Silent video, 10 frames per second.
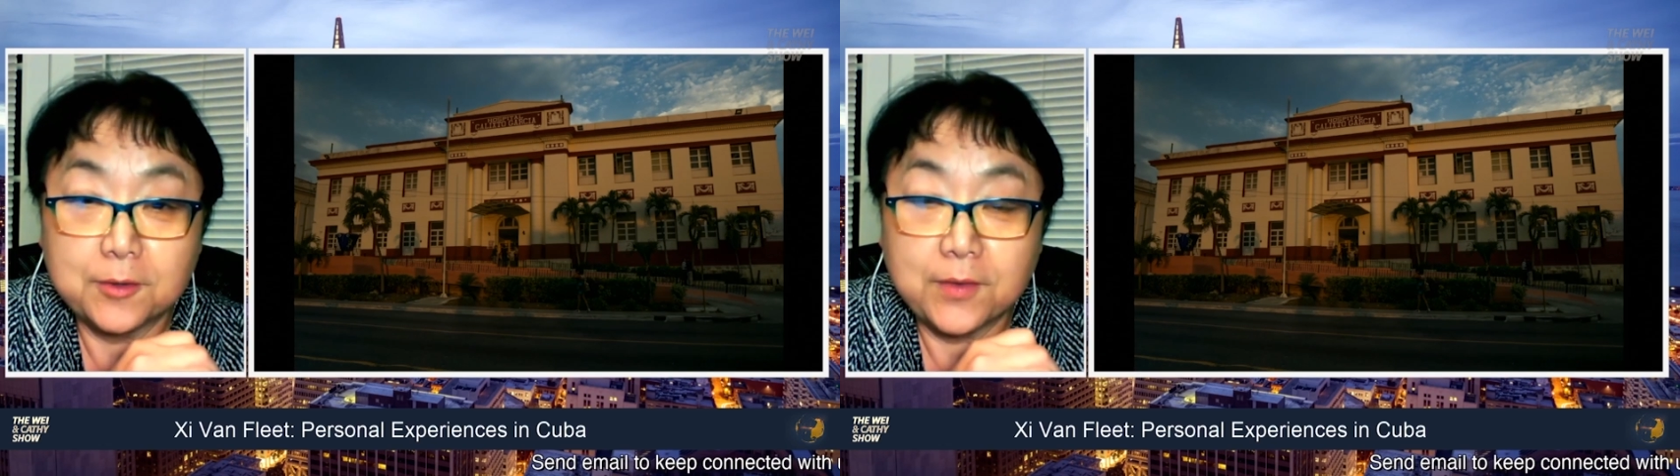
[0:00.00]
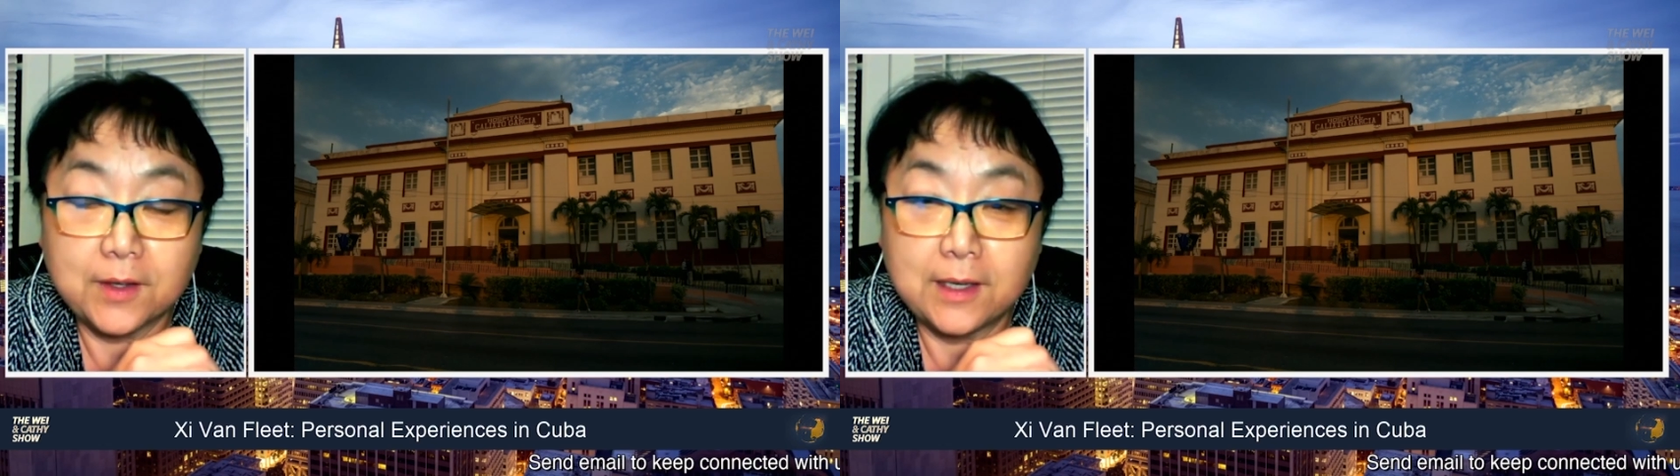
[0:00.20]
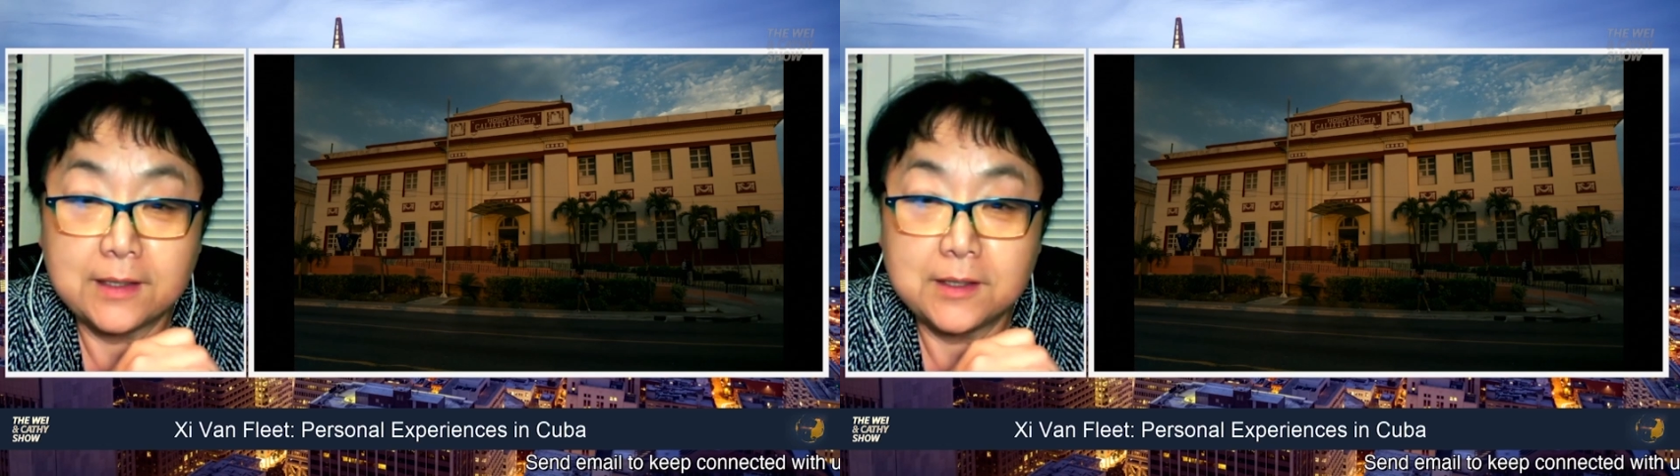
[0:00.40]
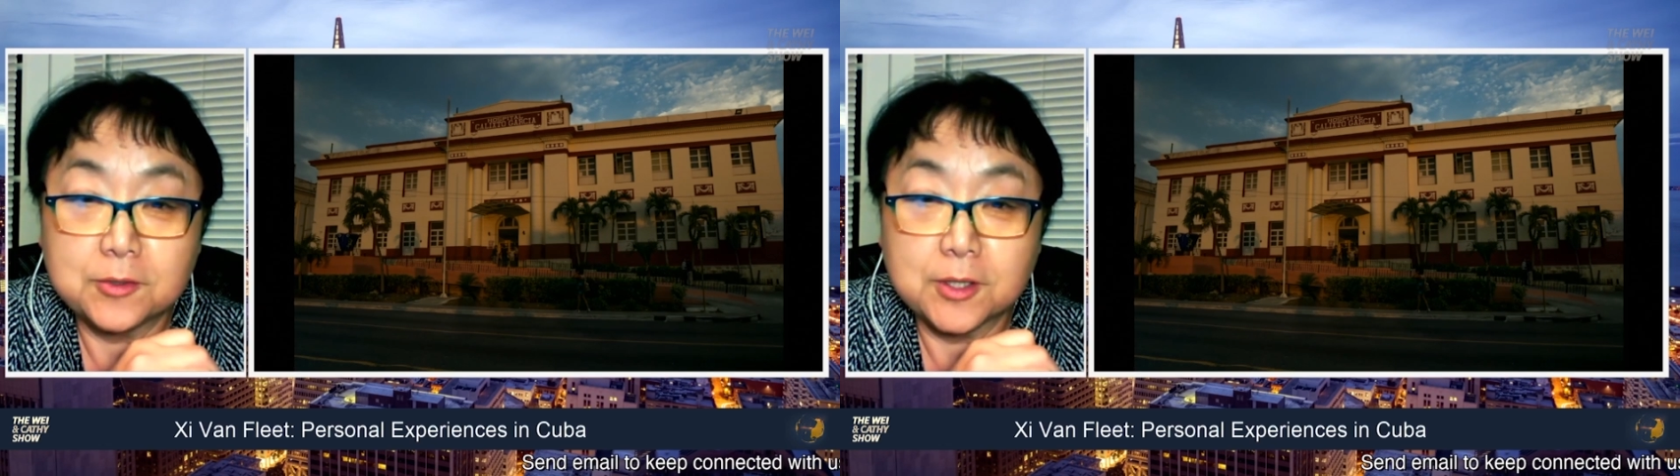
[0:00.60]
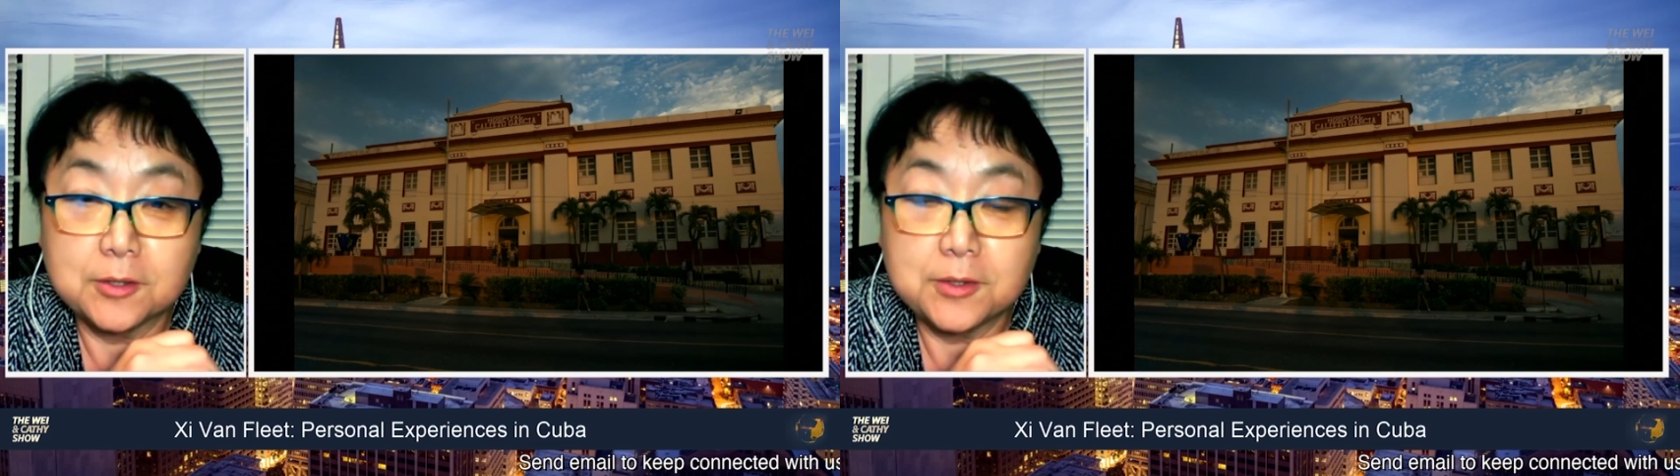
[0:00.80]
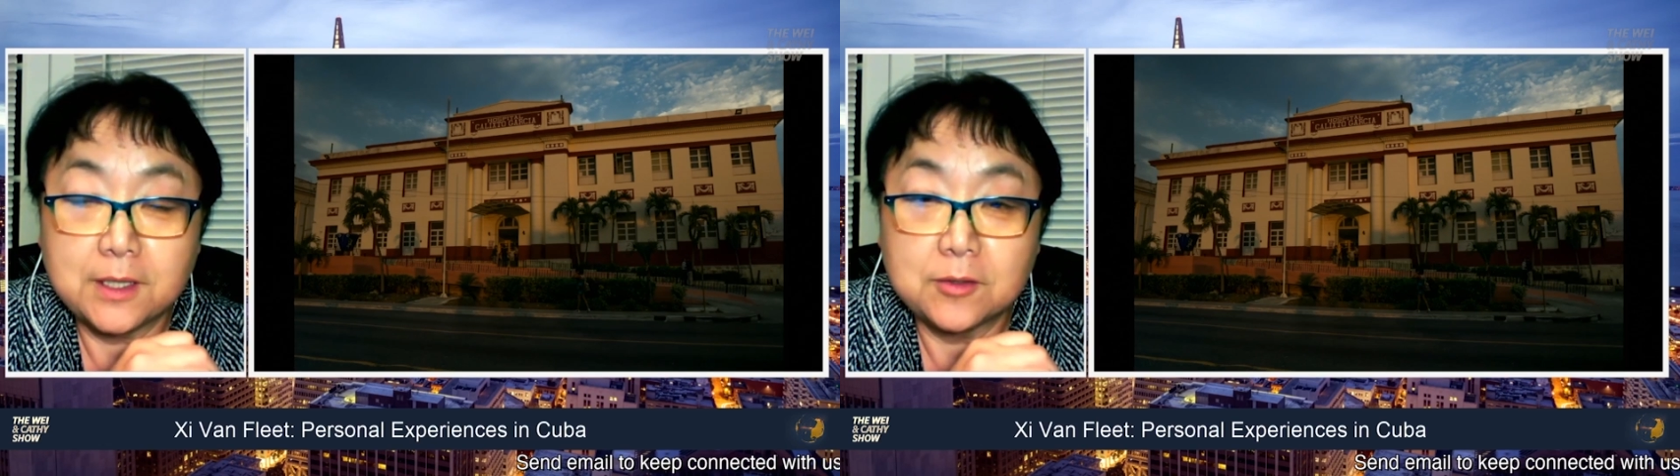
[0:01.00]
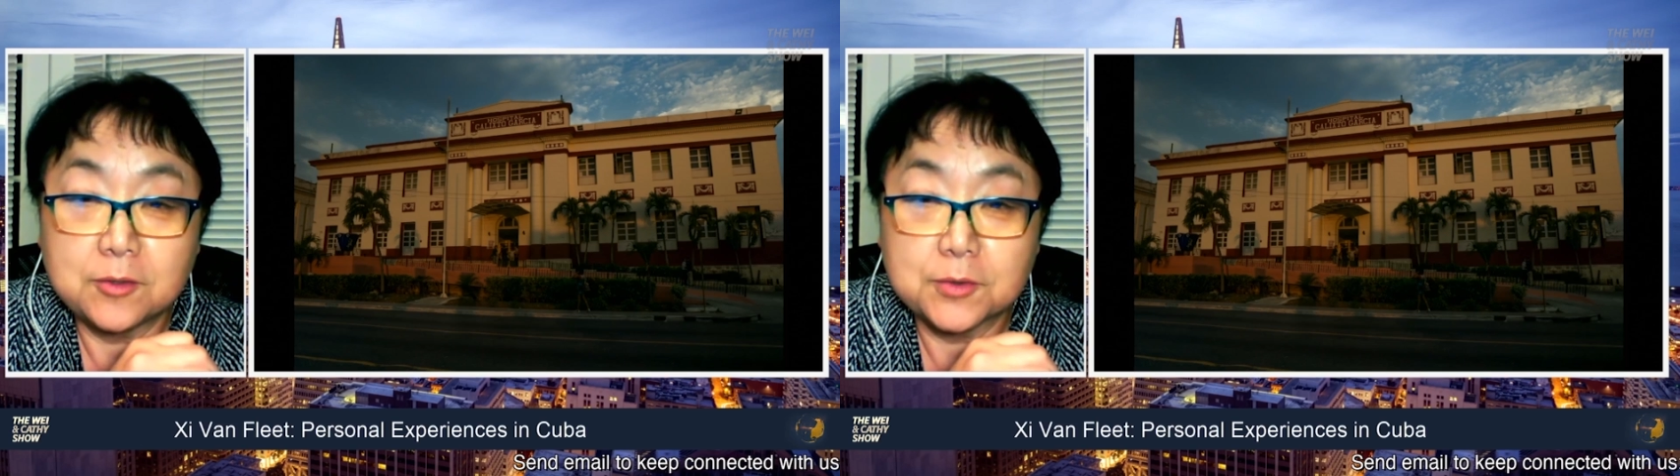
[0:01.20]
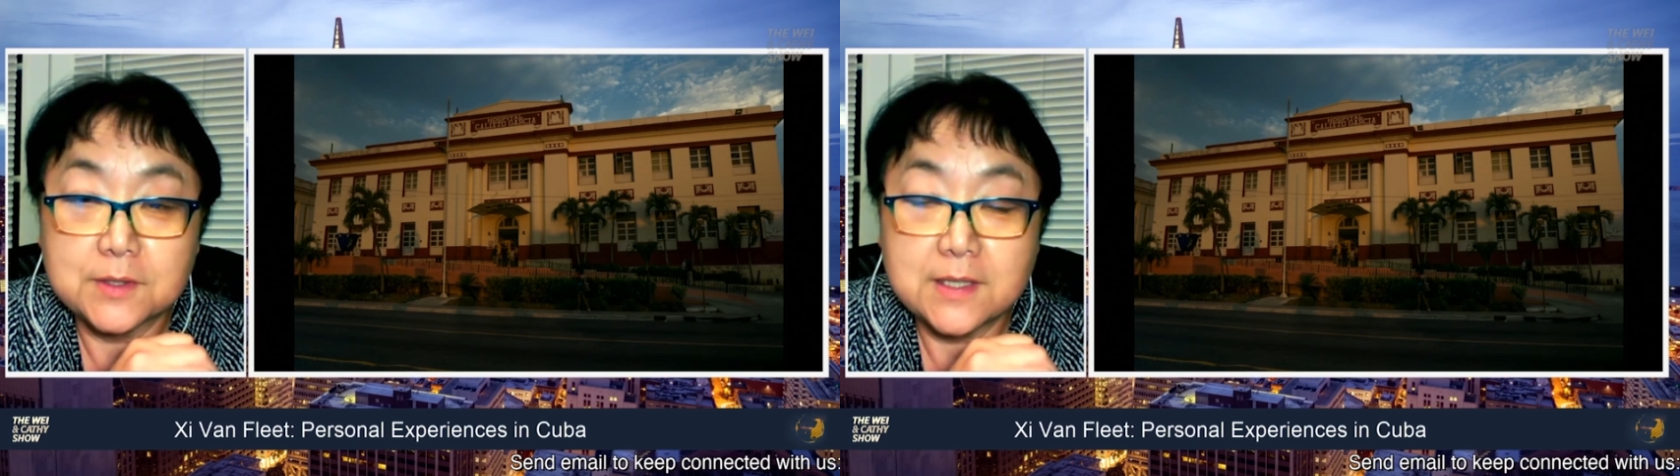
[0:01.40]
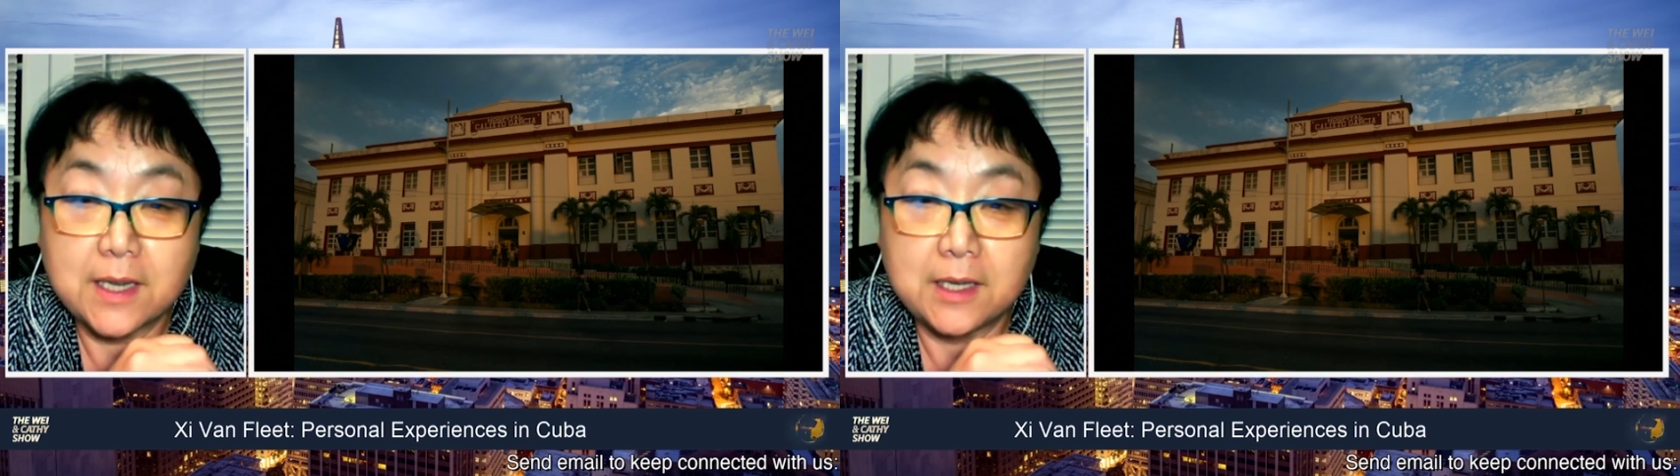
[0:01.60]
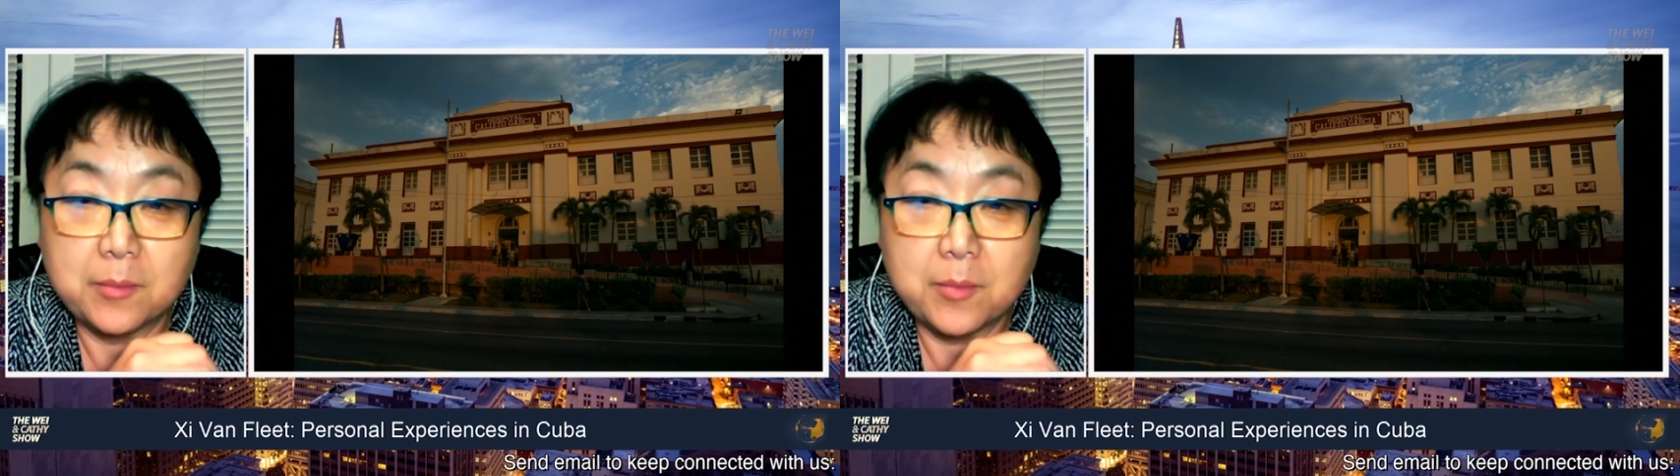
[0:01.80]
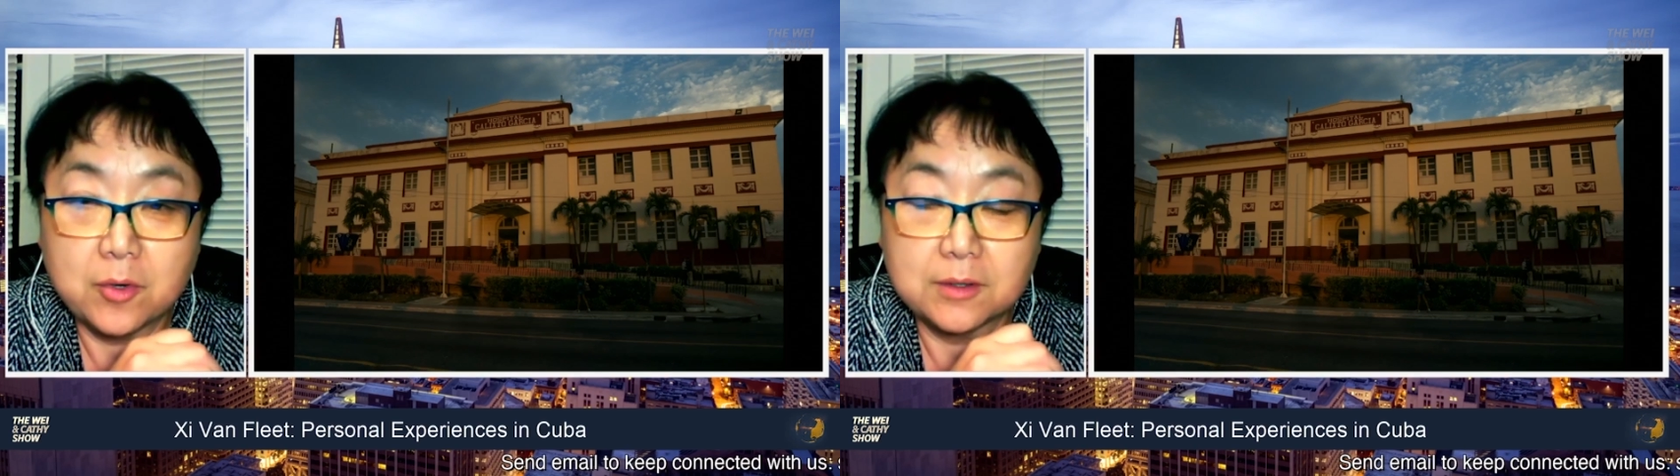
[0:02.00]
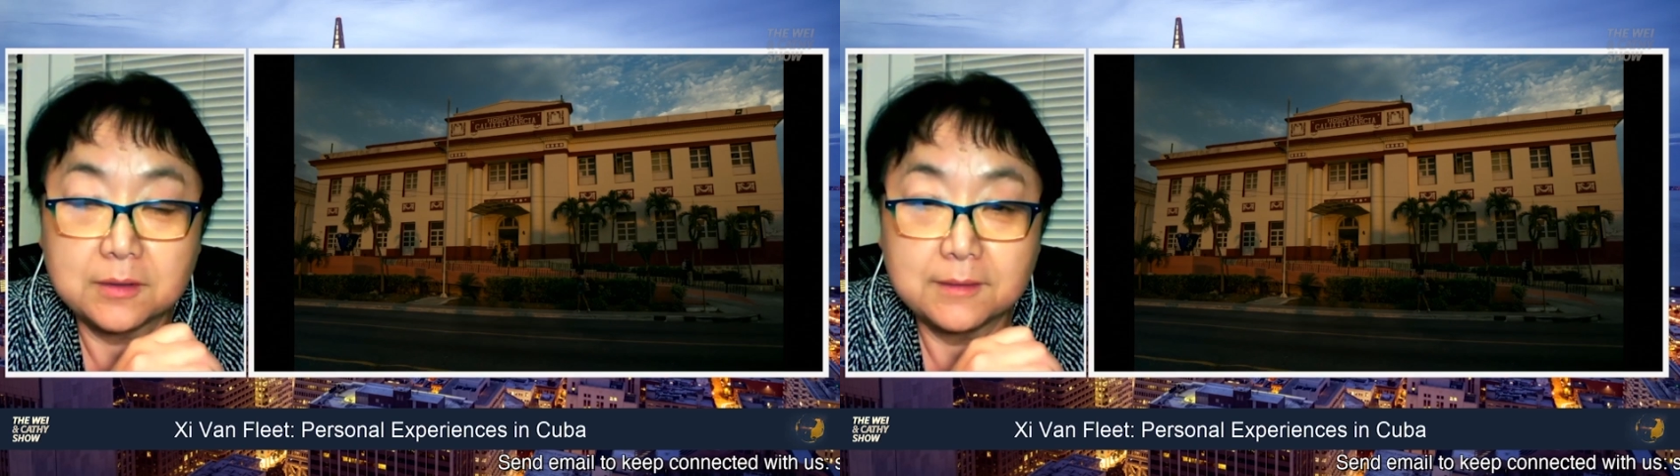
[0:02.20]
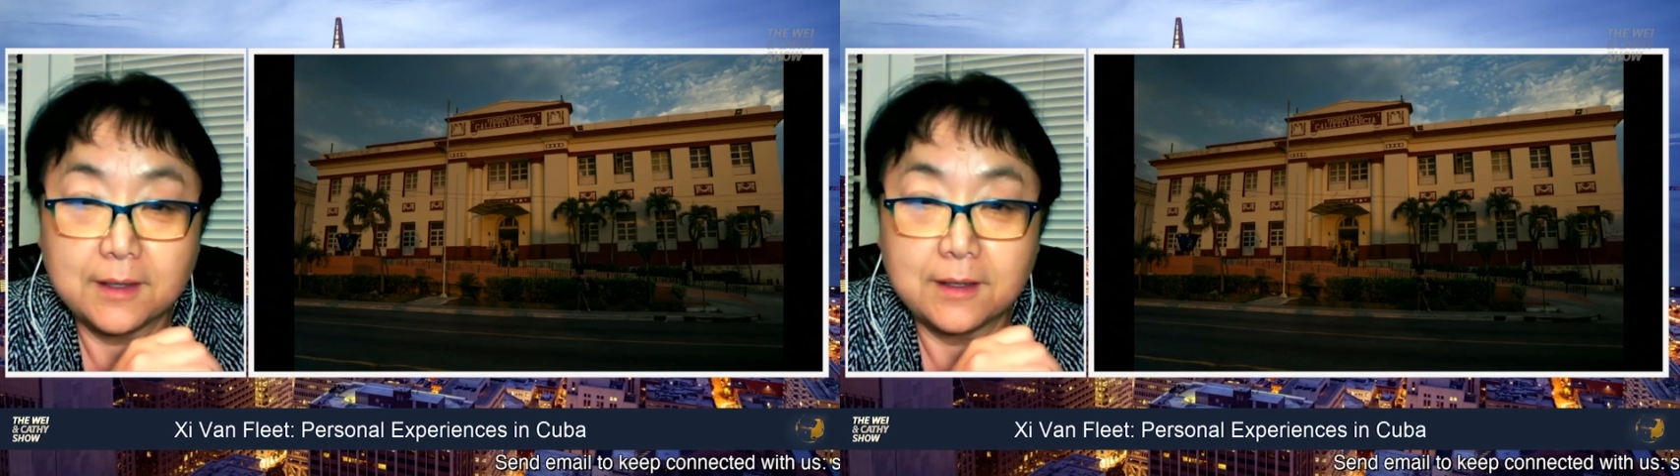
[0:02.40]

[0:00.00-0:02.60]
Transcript: don't think I need to go in to see anymore